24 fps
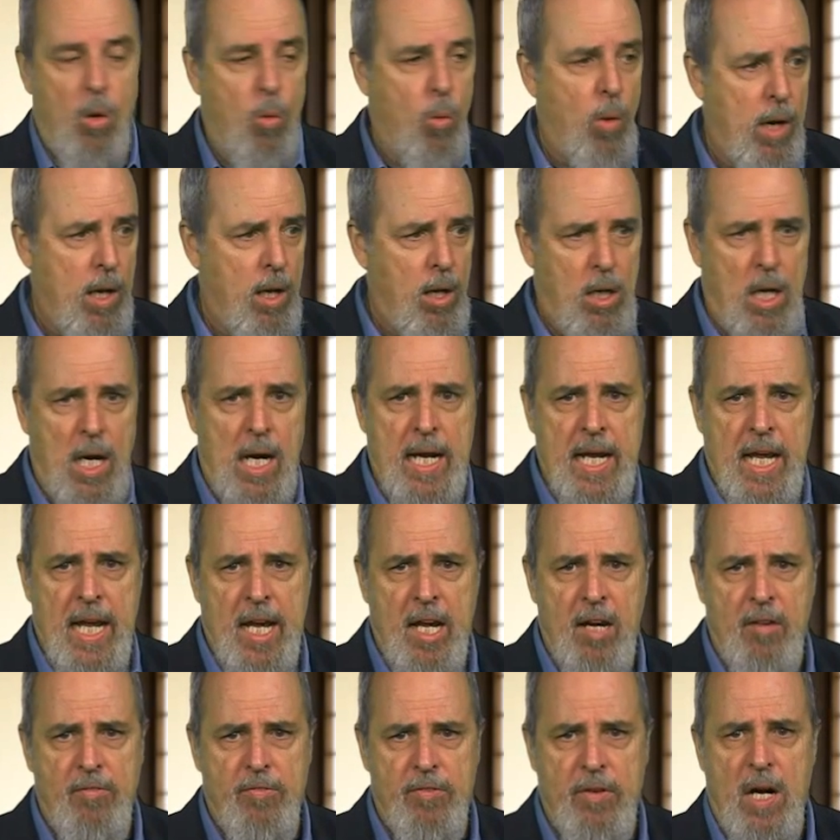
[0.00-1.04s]
Well, I
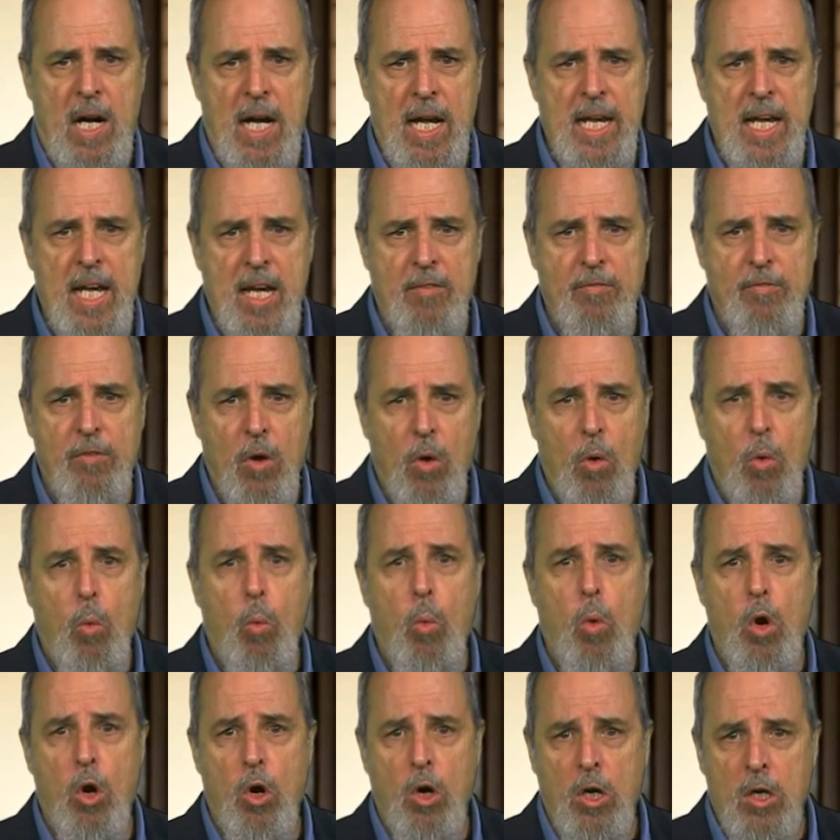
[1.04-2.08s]
have
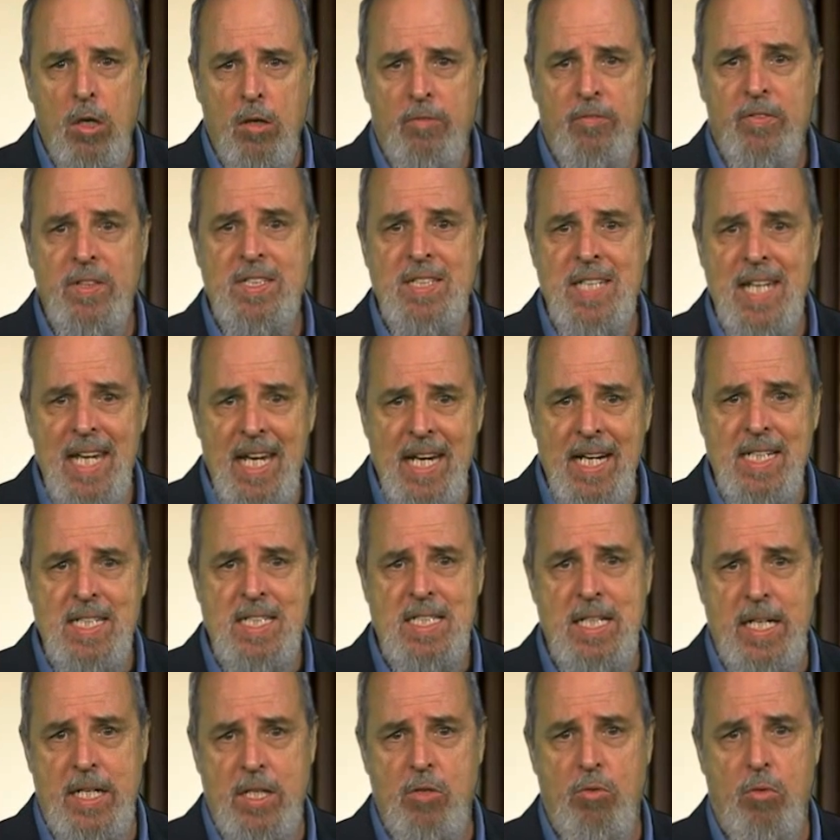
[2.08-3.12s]
work fatigue
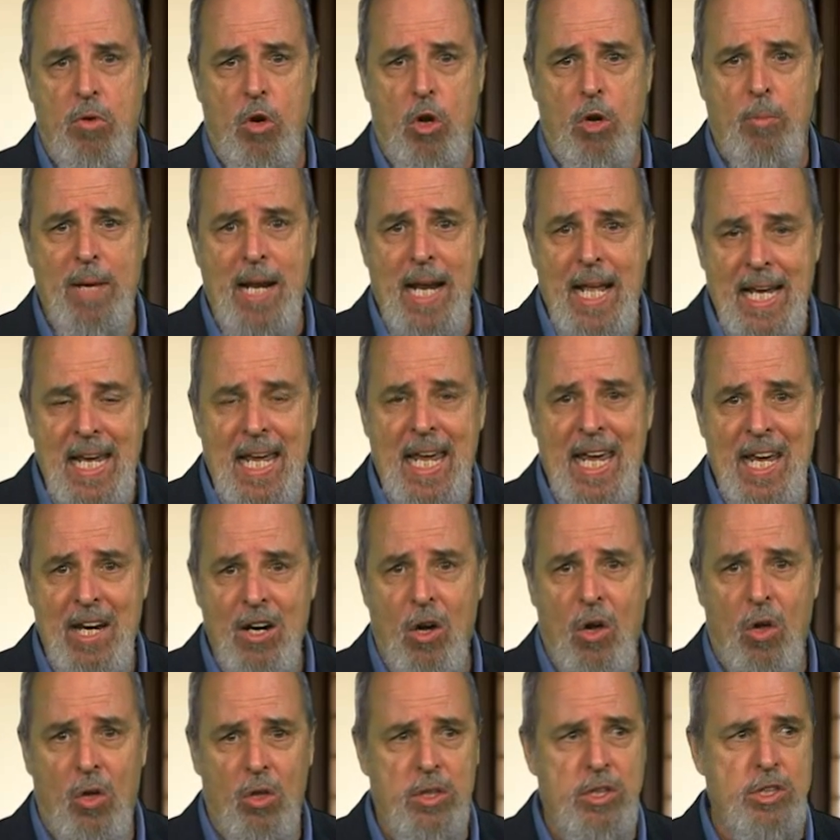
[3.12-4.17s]
syndrome and I
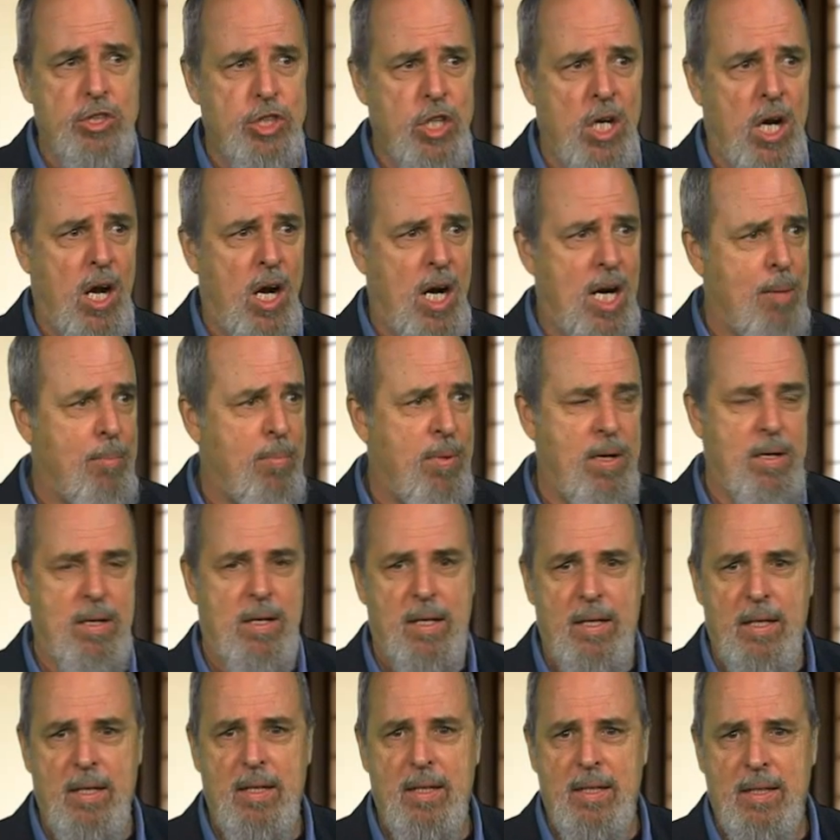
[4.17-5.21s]
can't hold a job.
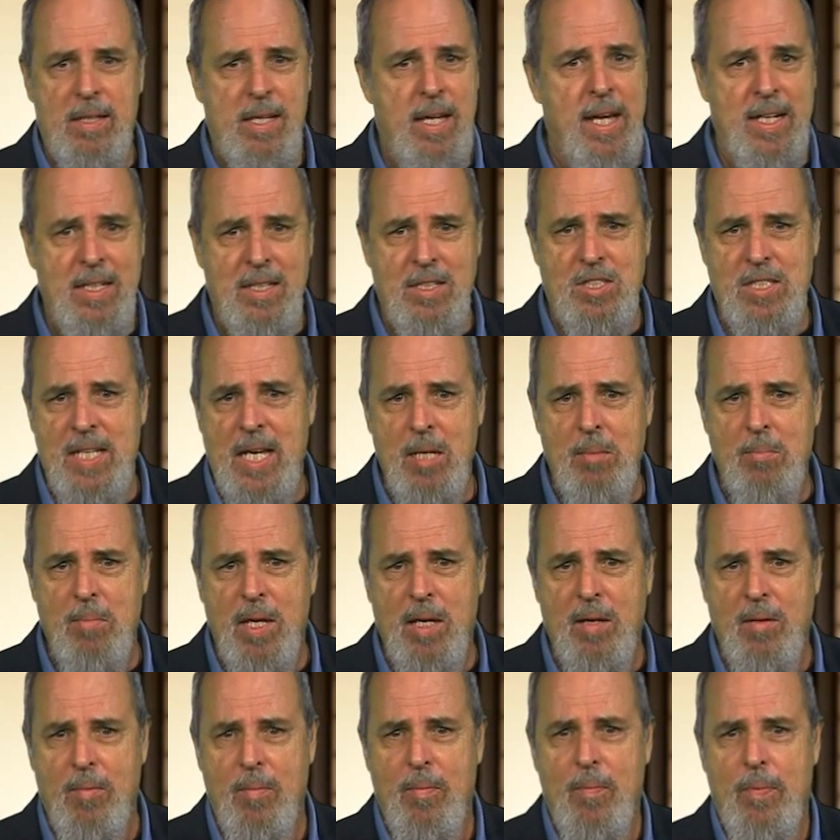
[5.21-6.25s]
The heck does that
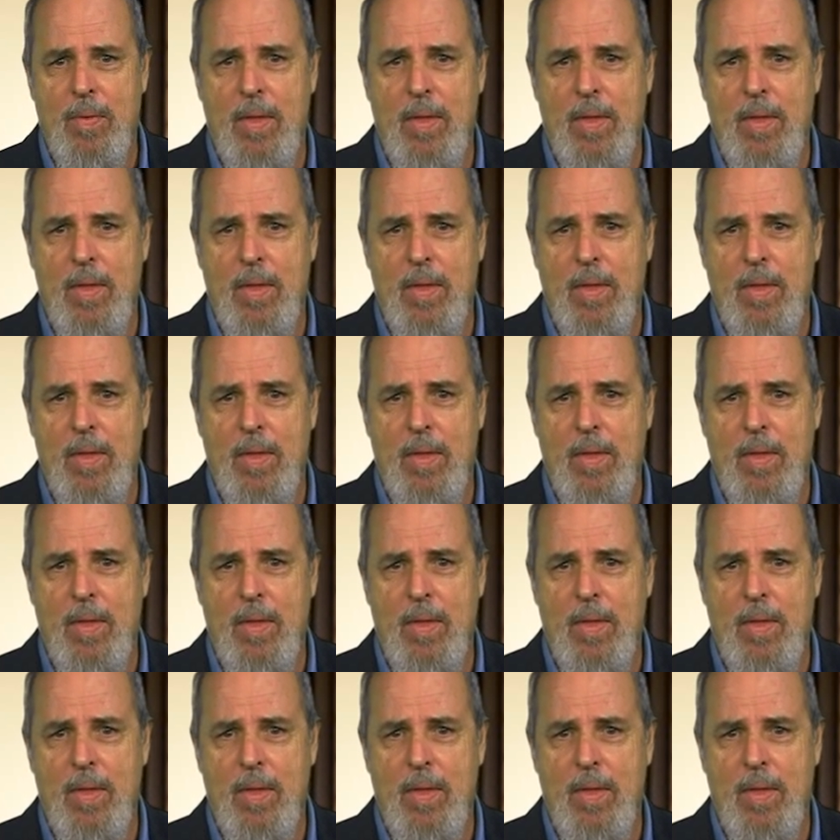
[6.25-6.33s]
mean?